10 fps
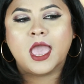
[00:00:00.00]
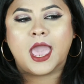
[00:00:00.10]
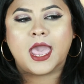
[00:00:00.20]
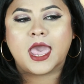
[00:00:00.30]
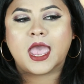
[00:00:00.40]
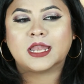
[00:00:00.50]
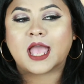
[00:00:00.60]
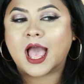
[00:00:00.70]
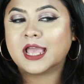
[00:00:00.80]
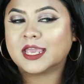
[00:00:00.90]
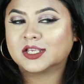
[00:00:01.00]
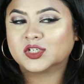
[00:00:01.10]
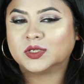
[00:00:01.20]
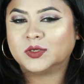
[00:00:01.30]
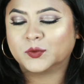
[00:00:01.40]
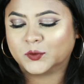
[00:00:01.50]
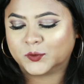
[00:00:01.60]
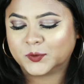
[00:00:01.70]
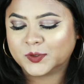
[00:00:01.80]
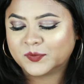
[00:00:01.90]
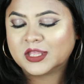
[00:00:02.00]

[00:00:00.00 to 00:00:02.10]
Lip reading: and I actually wore